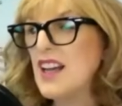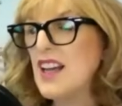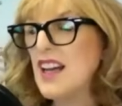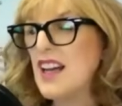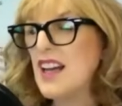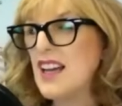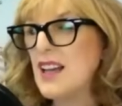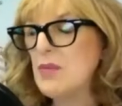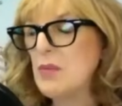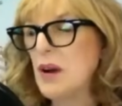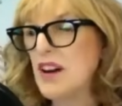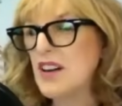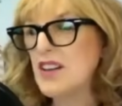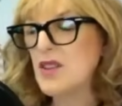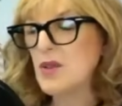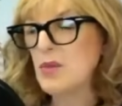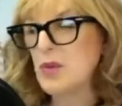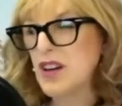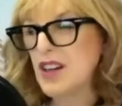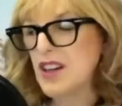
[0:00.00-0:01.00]
part of
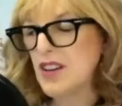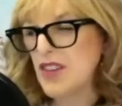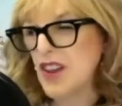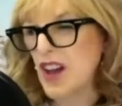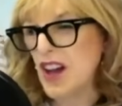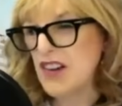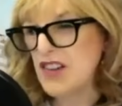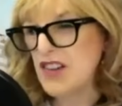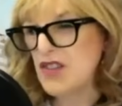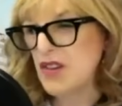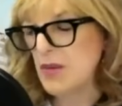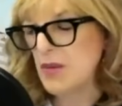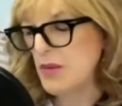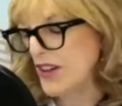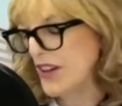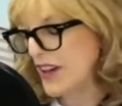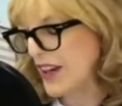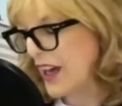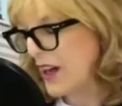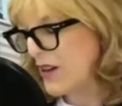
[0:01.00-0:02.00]
the work of the Irish Green
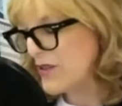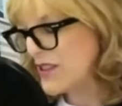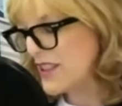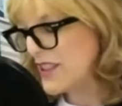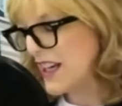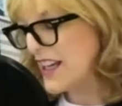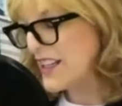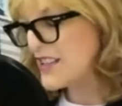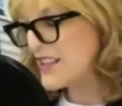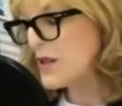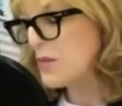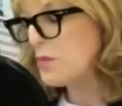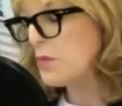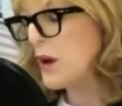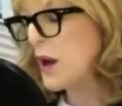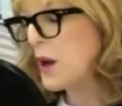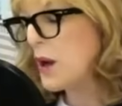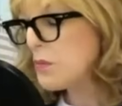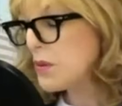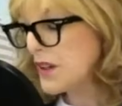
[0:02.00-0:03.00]
Building Council as to
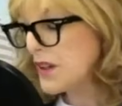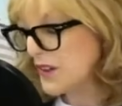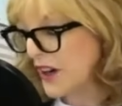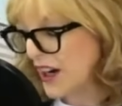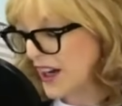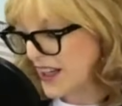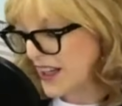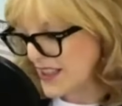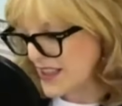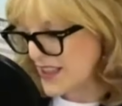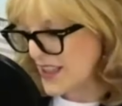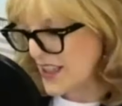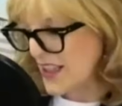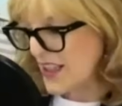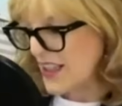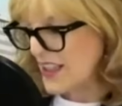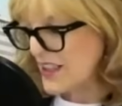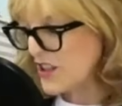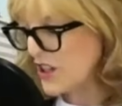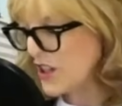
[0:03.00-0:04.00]
popularise
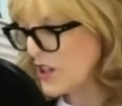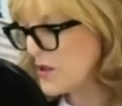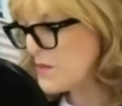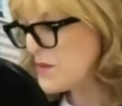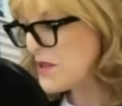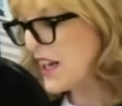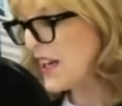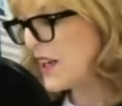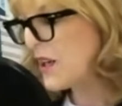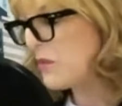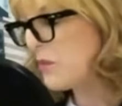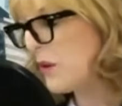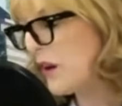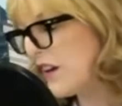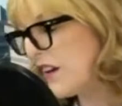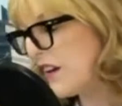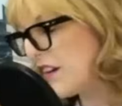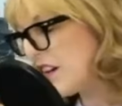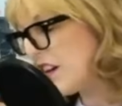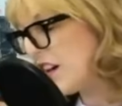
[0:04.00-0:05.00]
terms like
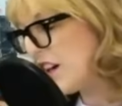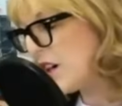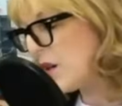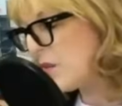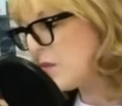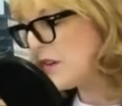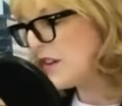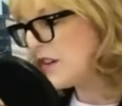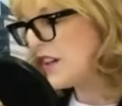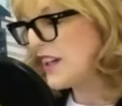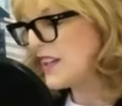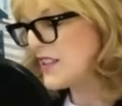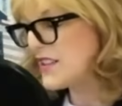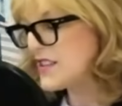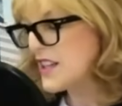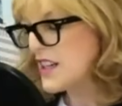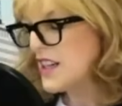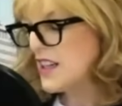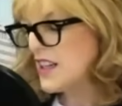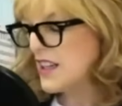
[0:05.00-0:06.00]
embodied carbon and
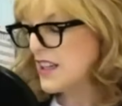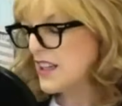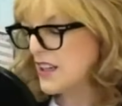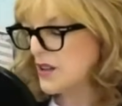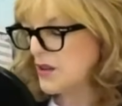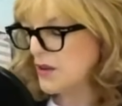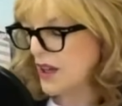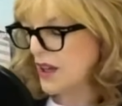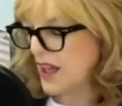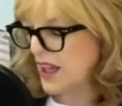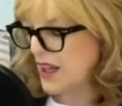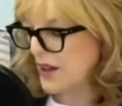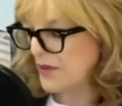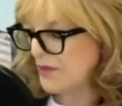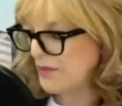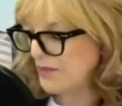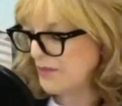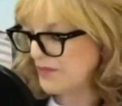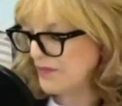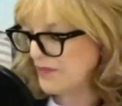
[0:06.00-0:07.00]

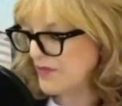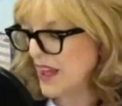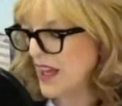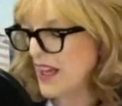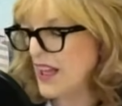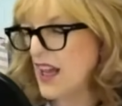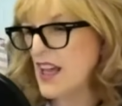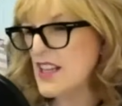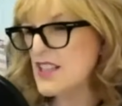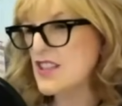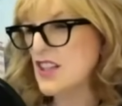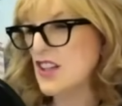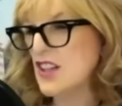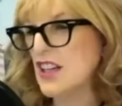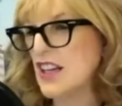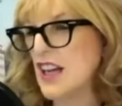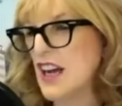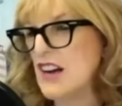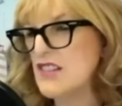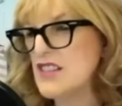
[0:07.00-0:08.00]
and
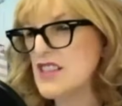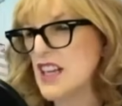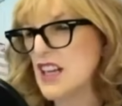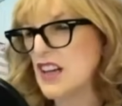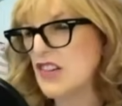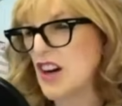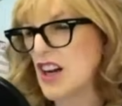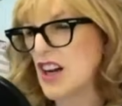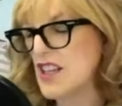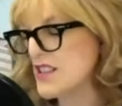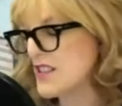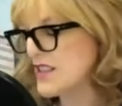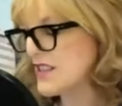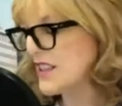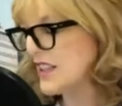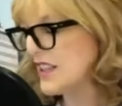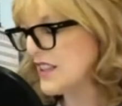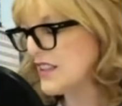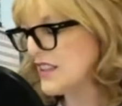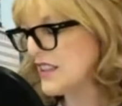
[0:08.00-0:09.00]
circularity across
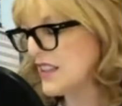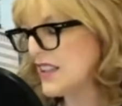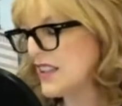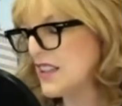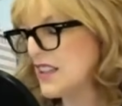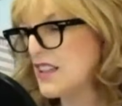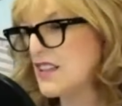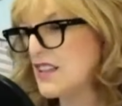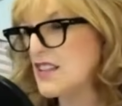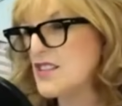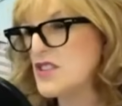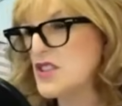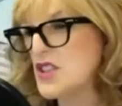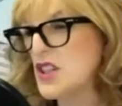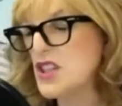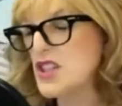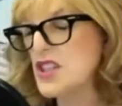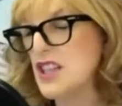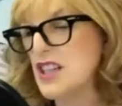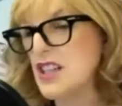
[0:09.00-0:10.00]
the
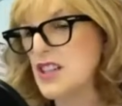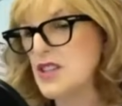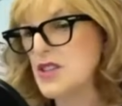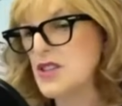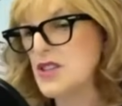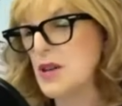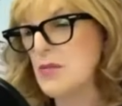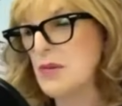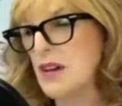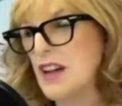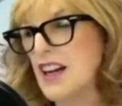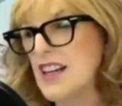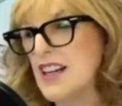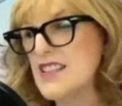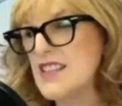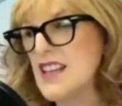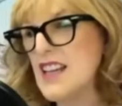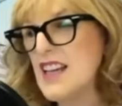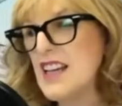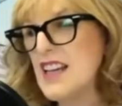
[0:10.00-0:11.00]
construction industry, because